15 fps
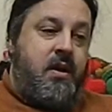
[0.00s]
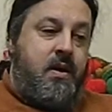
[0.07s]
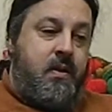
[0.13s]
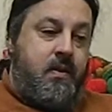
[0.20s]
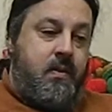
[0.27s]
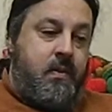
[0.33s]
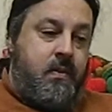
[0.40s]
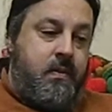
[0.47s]

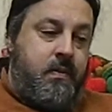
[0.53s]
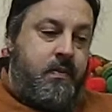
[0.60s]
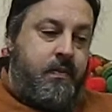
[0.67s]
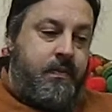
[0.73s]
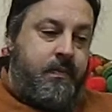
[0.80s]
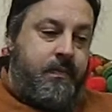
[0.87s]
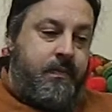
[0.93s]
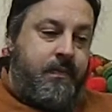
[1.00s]

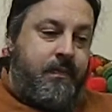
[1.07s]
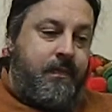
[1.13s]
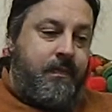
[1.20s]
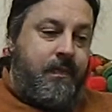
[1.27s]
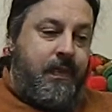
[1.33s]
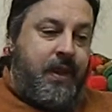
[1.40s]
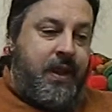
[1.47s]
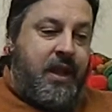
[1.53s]
Um,
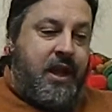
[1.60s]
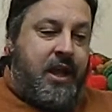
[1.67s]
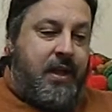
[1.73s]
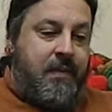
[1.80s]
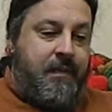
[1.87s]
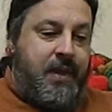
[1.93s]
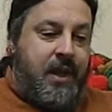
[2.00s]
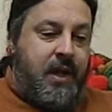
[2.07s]

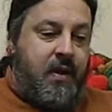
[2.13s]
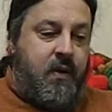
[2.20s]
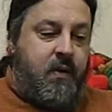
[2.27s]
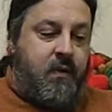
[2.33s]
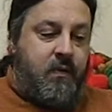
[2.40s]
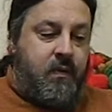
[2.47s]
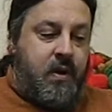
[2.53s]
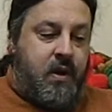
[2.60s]
I'm
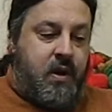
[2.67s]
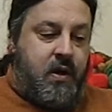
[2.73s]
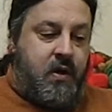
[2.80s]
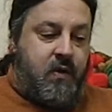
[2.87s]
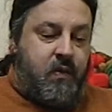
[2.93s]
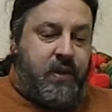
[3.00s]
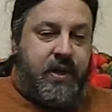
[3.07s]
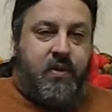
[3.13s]
now
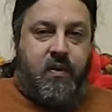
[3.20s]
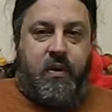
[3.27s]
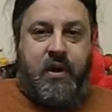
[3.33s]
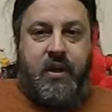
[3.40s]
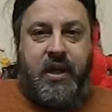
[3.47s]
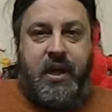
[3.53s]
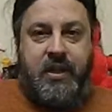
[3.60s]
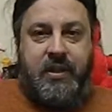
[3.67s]
uh,
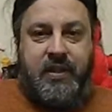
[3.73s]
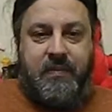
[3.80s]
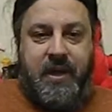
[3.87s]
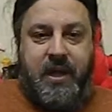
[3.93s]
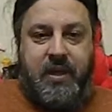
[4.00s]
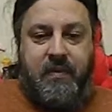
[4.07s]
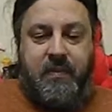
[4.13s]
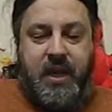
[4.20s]
reorganizing
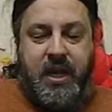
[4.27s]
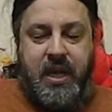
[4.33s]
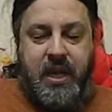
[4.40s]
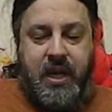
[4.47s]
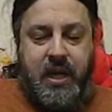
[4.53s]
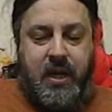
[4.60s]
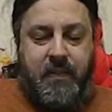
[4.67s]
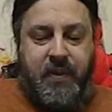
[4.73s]
my, my
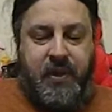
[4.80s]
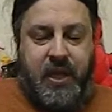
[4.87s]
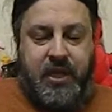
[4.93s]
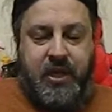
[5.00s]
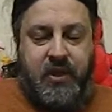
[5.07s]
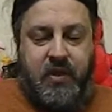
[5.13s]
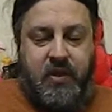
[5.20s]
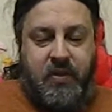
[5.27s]
uh,
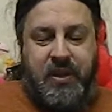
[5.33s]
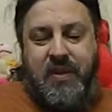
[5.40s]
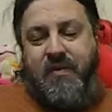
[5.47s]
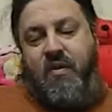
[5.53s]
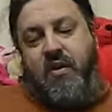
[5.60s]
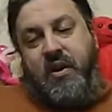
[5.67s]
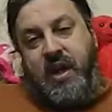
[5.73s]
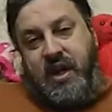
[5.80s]
production notes because I
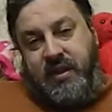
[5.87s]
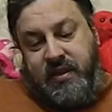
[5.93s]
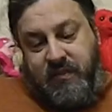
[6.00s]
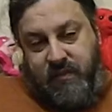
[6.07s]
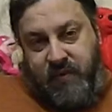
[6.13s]
organized,